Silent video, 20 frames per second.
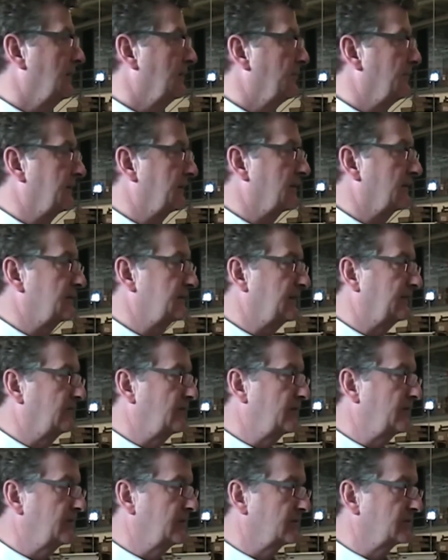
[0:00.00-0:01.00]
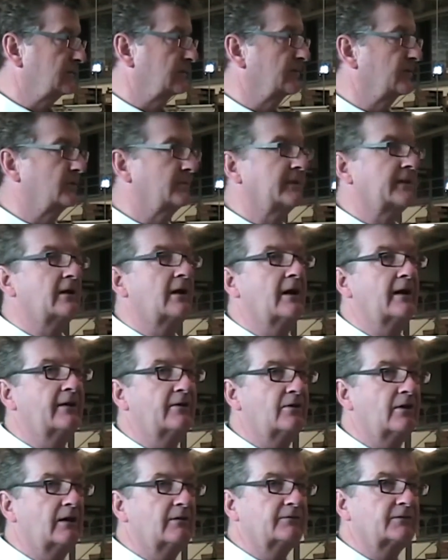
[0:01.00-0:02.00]
because everything is a little bit
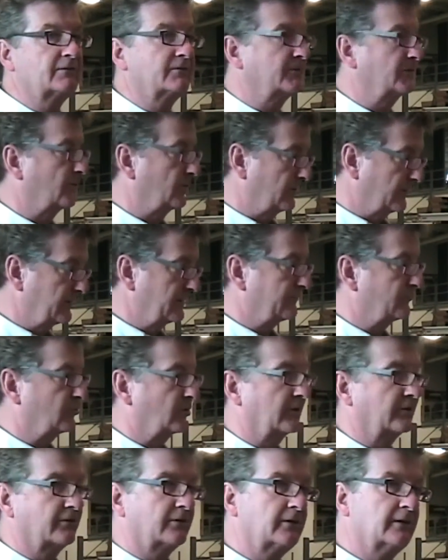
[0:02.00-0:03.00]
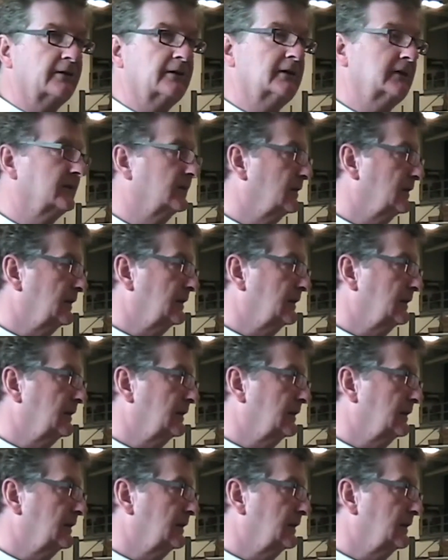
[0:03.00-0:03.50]
higher off the floor in the broiler, and the